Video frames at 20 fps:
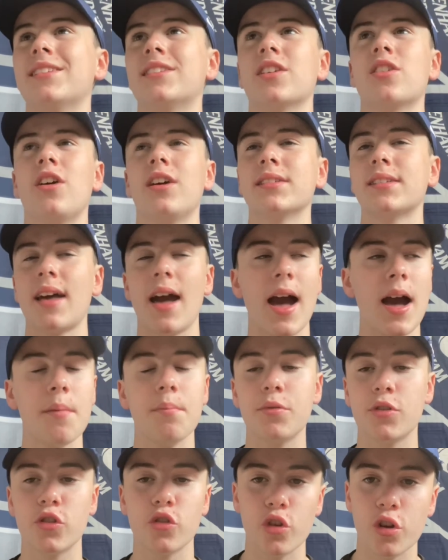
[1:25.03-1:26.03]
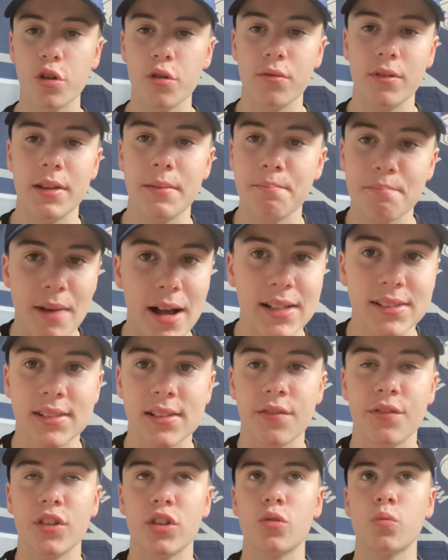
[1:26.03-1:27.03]
The guy's absolutely
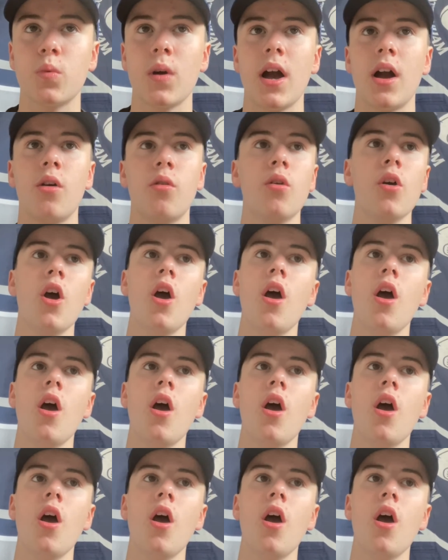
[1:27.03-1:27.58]
massive as well.